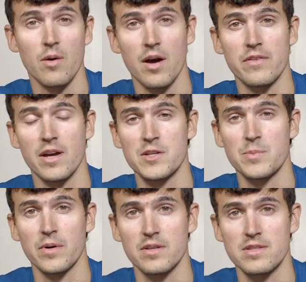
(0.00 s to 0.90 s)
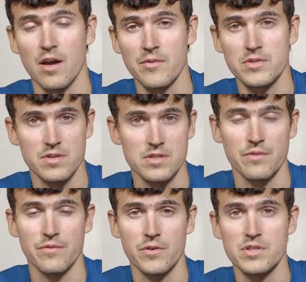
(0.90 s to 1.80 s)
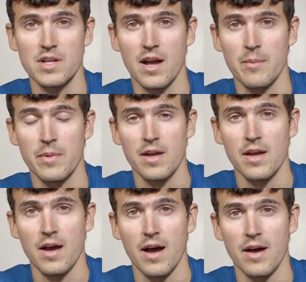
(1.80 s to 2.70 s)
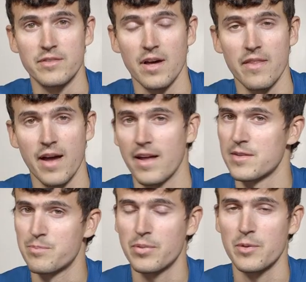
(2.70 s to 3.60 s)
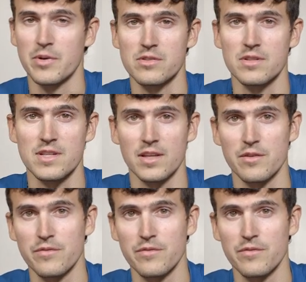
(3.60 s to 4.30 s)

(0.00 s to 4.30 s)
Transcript: of the iceberg itself, so this is the first time I've done that. It pretty much looks like the